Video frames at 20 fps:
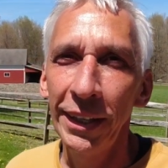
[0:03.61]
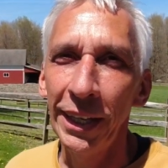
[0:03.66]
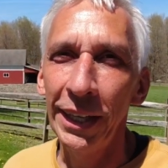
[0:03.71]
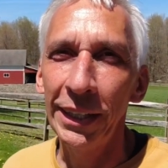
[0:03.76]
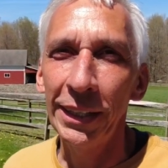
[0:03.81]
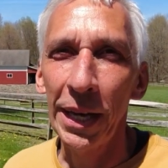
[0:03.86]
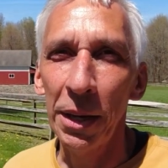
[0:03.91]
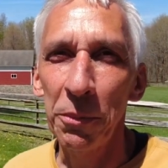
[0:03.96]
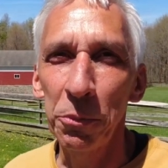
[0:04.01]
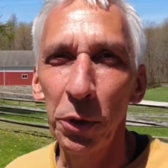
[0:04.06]

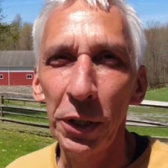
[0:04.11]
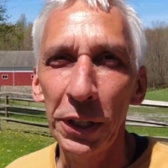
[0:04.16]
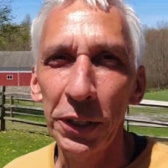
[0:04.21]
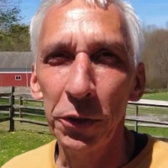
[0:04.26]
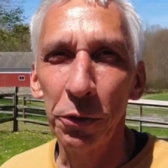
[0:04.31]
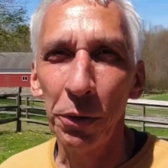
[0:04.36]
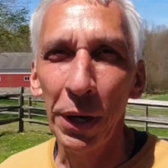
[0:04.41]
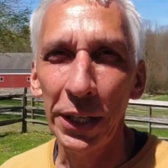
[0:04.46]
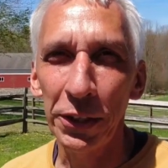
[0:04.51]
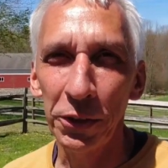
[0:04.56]
and I'm really
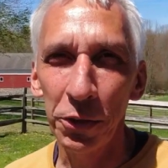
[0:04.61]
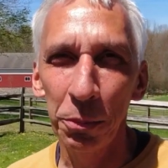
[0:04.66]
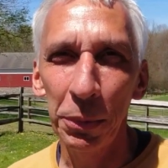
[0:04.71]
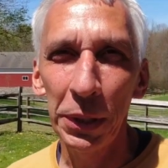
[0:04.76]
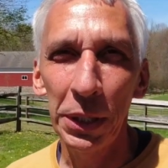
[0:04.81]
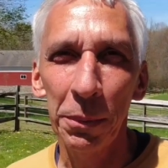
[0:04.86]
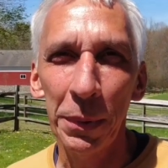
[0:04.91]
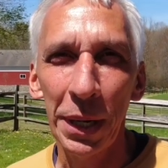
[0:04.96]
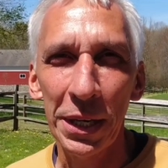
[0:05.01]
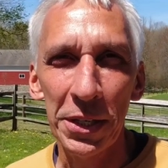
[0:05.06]
trying to
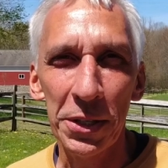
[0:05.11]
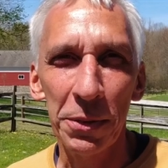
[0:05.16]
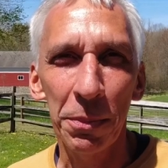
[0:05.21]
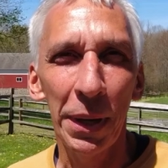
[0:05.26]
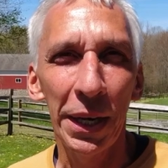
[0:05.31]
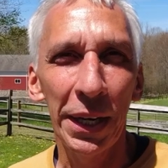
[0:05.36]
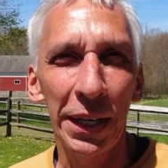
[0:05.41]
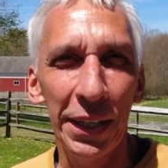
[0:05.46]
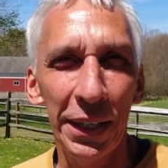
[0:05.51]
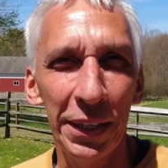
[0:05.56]
minimize
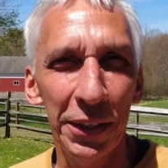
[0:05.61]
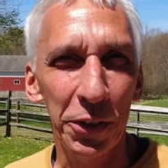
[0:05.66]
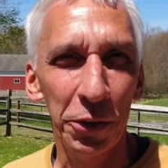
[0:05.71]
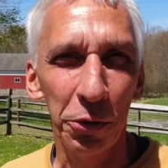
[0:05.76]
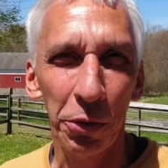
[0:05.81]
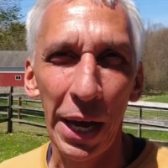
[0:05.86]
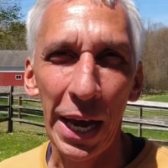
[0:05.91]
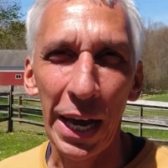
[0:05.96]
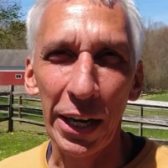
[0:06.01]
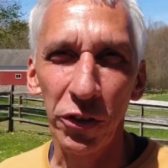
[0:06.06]
my
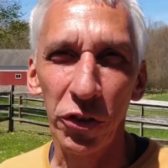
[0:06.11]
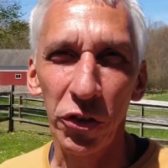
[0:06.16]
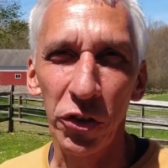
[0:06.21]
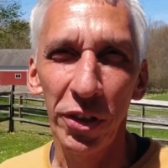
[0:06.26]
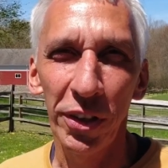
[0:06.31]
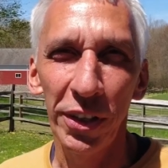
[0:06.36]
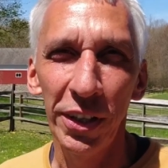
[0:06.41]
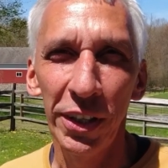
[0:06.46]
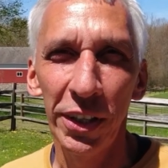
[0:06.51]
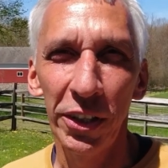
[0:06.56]

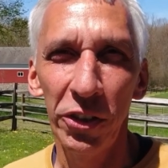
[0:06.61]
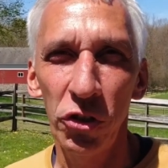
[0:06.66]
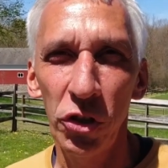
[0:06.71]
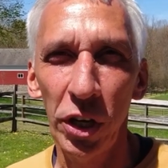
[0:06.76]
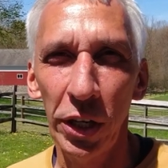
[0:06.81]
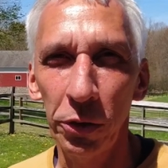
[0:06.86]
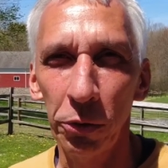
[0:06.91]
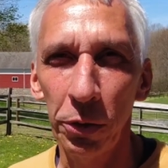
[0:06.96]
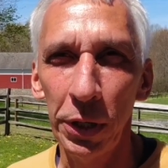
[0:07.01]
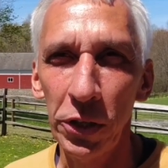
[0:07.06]
trash
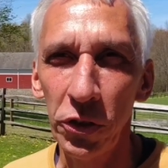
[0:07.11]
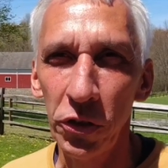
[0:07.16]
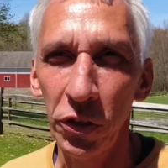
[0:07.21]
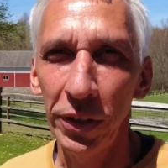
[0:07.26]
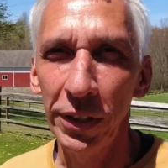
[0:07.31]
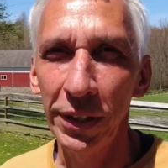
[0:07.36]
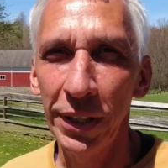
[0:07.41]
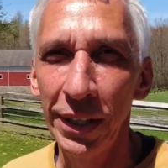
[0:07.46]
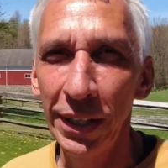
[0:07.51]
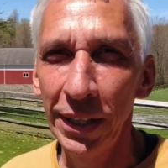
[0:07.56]

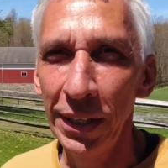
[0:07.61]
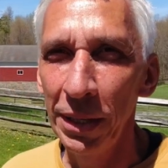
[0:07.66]
generation